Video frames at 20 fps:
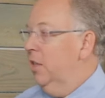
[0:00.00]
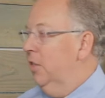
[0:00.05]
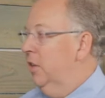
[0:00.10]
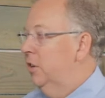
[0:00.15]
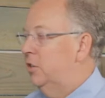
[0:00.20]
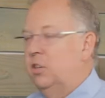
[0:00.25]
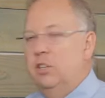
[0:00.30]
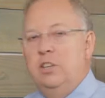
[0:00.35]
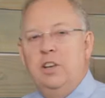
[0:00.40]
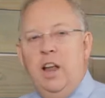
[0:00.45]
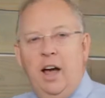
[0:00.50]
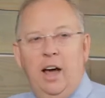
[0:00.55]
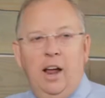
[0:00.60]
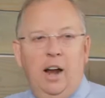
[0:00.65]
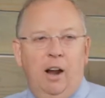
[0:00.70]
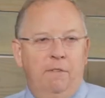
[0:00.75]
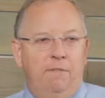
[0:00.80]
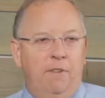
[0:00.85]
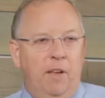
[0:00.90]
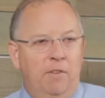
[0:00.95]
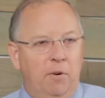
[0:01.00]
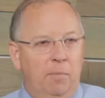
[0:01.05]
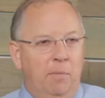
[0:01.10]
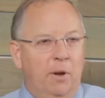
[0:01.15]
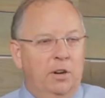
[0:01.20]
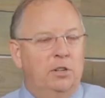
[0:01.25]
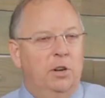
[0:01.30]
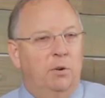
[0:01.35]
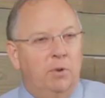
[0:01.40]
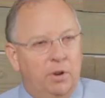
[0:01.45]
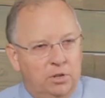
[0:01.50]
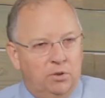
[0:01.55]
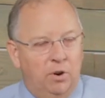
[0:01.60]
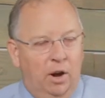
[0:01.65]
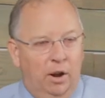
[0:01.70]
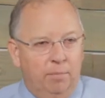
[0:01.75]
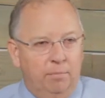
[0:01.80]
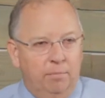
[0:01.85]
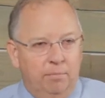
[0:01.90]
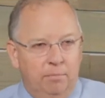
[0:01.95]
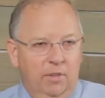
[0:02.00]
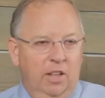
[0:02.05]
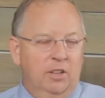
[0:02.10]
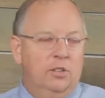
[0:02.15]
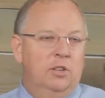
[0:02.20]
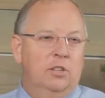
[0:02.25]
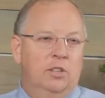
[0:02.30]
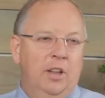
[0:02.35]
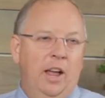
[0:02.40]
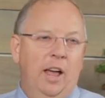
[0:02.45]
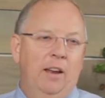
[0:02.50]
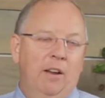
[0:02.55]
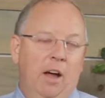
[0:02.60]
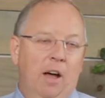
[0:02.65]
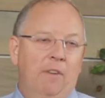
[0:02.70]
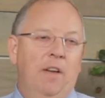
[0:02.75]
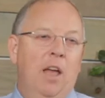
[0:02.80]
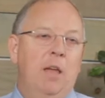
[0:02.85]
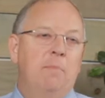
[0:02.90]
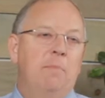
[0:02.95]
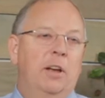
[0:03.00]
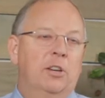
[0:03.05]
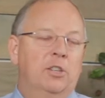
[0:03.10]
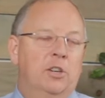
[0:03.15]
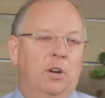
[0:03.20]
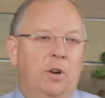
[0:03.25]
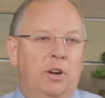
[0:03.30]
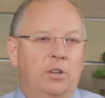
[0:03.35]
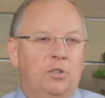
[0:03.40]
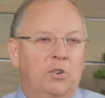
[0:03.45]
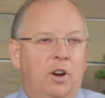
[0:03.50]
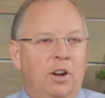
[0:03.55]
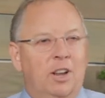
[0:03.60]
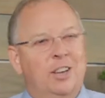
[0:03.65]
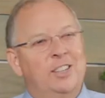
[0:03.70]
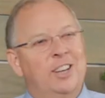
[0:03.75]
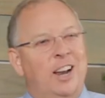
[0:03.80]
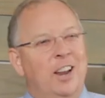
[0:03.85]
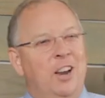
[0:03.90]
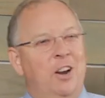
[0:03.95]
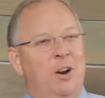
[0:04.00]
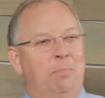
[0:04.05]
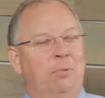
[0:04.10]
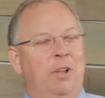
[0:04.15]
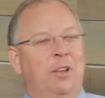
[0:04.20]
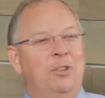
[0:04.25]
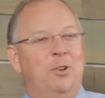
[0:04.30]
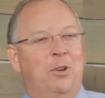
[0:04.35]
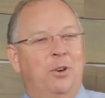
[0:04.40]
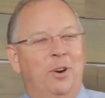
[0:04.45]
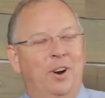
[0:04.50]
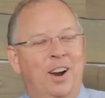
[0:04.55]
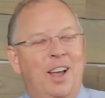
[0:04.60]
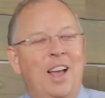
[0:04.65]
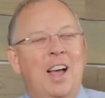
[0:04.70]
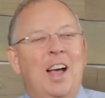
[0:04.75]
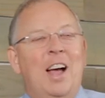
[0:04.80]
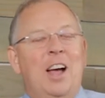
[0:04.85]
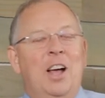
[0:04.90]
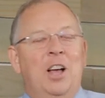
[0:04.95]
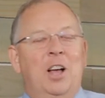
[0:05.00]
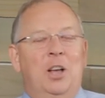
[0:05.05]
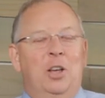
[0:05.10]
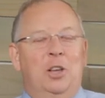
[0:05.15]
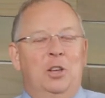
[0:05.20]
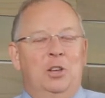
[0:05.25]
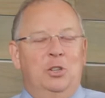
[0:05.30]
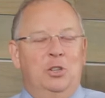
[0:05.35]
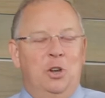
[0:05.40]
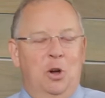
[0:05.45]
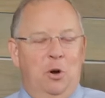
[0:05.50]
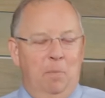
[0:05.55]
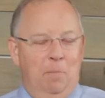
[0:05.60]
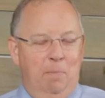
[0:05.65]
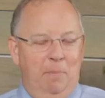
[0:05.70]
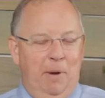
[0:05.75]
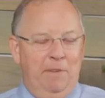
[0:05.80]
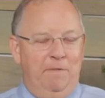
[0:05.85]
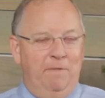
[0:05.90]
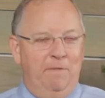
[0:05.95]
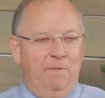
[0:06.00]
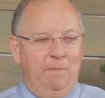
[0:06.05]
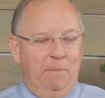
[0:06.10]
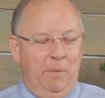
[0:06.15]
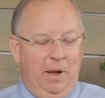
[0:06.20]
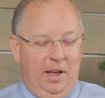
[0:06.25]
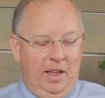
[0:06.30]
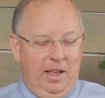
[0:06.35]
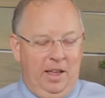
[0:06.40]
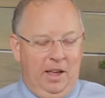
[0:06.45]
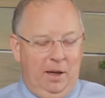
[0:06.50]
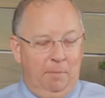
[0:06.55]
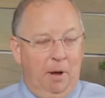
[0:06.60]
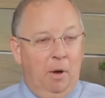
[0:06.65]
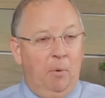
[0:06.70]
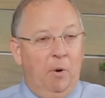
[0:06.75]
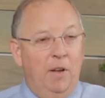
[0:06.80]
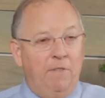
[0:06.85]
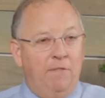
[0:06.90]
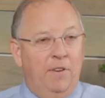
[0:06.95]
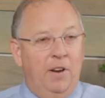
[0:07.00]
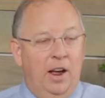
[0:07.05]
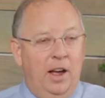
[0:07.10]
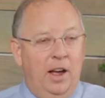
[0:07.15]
This is not our favorite Mexican restaurant. It's a slide of a Mexican restaurant because I needed a placeholder. So my my uh, my wife and